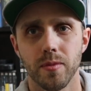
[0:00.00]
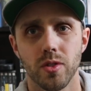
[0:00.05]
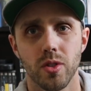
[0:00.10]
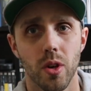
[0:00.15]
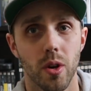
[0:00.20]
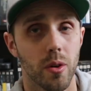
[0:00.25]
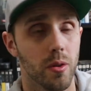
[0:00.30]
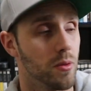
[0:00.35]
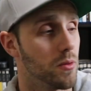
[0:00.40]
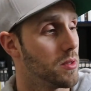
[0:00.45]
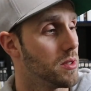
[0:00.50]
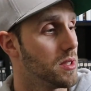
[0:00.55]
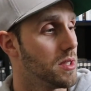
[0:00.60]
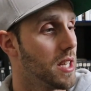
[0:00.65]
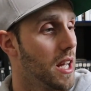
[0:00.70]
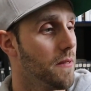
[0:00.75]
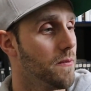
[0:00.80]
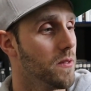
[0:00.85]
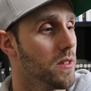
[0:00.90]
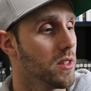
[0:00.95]
So
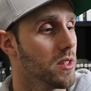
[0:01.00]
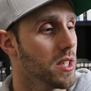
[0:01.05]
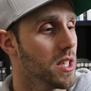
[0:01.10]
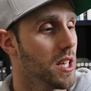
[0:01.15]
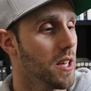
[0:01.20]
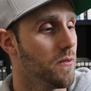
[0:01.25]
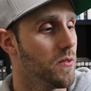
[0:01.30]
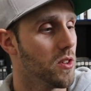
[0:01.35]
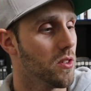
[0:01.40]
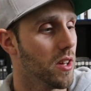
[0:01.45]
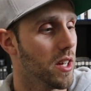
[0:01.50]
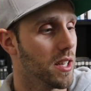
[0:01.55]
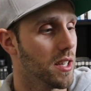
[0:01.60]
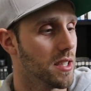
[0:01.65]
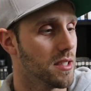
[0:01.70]
definitely, if you like I